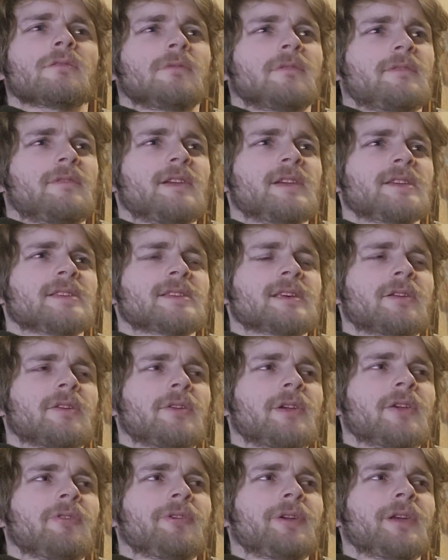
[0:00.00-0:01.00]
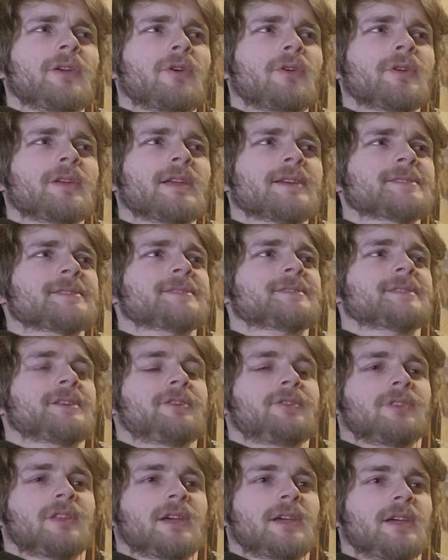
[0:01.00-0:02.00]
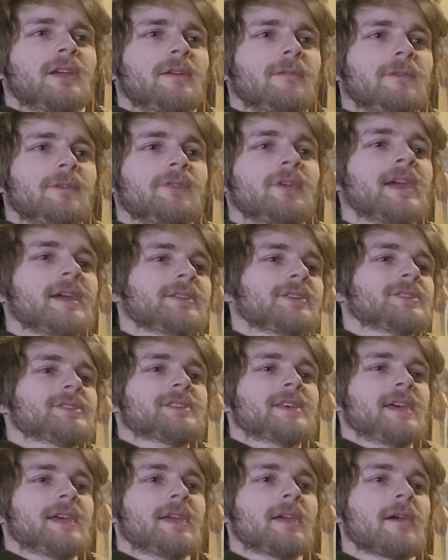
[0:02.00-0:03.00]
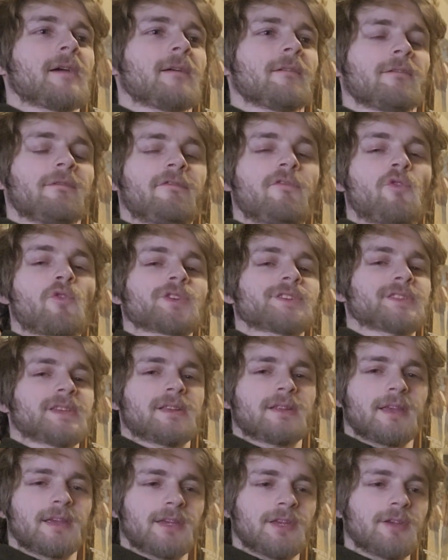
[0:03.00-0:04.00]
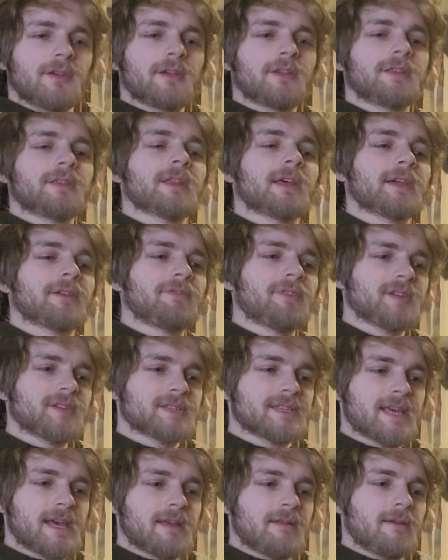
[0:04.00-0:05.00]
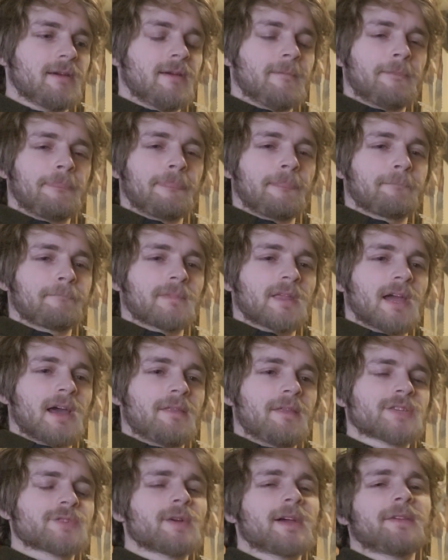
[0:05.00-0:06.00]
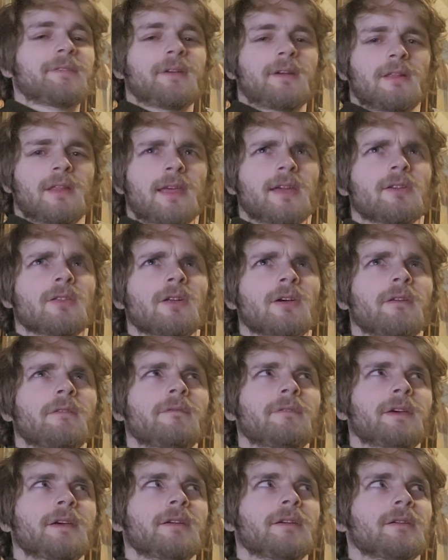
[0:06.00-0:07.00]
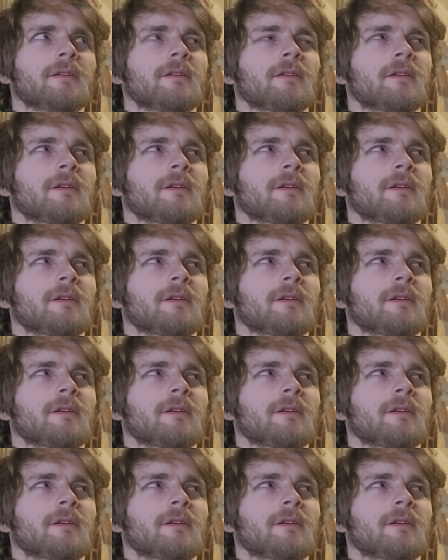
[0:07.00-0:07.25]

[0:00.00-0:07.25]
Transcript: things that are eerie aren't necessarily, you can't just like force it, like like things that, that's why I think like a lot of like